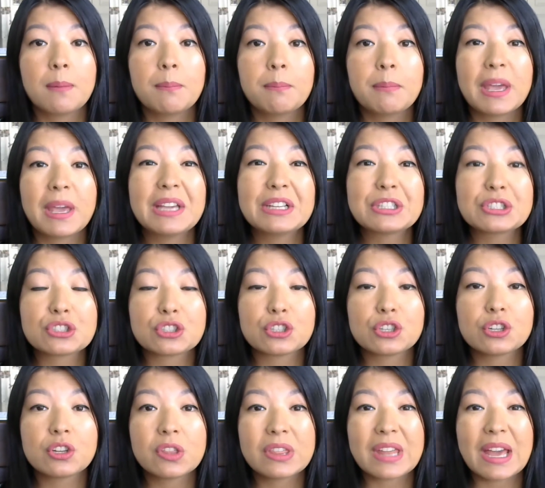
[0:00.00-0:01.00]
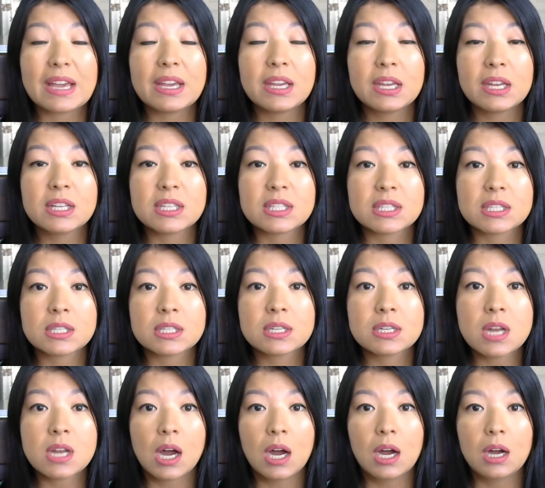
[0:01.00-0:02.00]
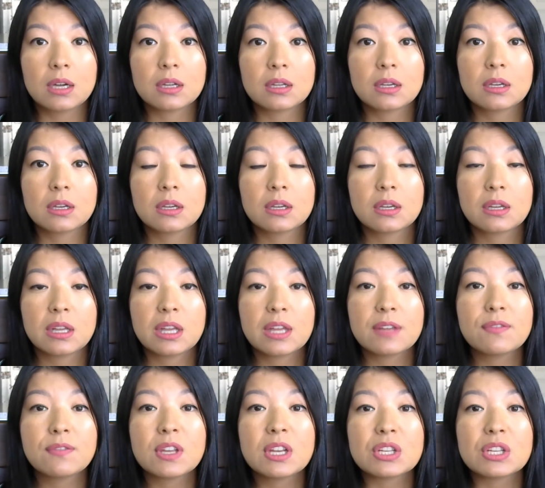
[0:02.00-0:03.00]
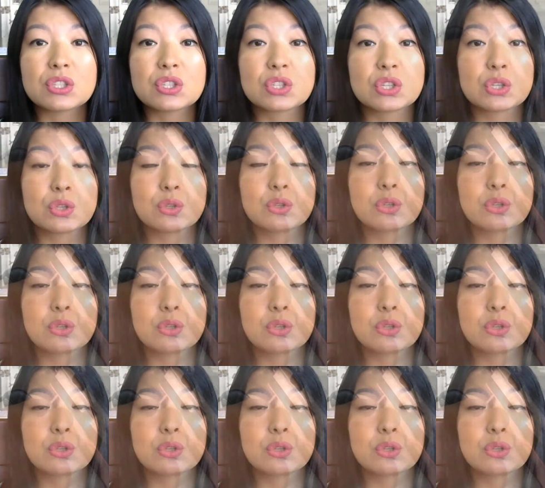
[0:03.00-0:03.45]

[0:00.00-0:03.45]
make sure that it is snug. If it is too